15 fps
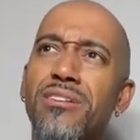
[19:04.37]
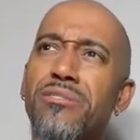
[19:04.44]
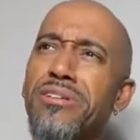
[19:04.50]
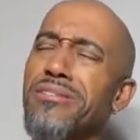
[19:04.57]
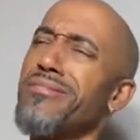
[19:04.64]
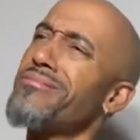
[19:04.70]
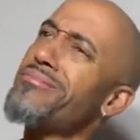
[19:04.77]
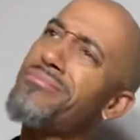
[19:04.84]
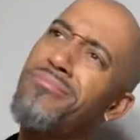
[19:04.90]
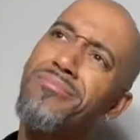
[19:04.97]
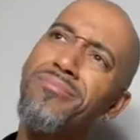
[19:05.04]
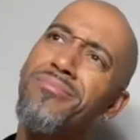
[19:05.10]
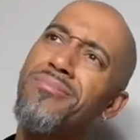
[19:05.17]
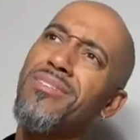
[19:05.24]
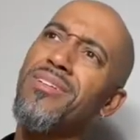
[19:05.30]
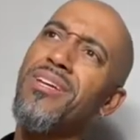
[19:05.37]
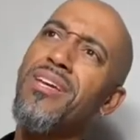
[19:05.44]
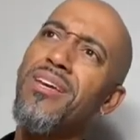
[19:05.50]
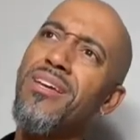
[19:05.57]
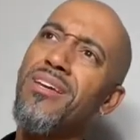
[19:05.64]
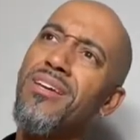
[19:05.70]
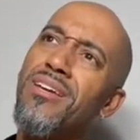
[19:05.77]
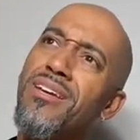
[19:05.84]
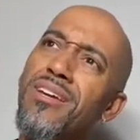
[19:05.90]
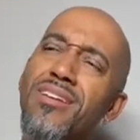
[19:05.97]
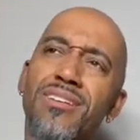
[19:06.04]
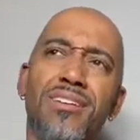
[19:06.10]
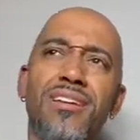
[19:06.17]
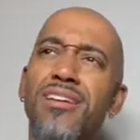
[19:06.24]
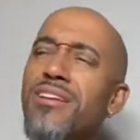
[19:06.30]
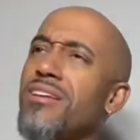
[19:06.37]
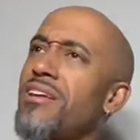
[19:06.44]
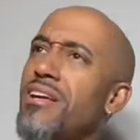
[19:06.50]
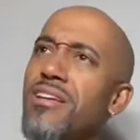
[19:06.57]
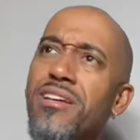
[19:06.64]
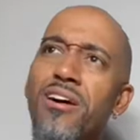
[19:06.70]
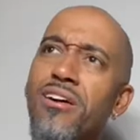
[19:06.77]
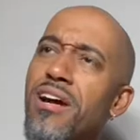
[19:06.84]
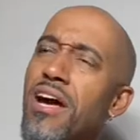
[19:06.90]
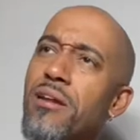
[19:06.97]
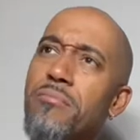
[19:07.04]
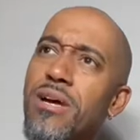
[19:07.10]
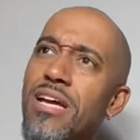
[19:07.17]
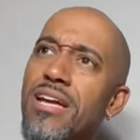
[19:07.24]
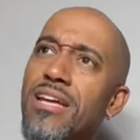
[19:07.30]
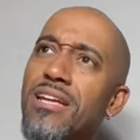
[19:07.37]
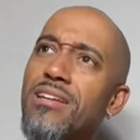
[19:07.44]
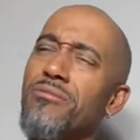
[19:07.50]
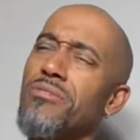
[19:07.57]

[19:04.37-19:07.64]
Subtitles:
What? And still ain't none of y'all got a man.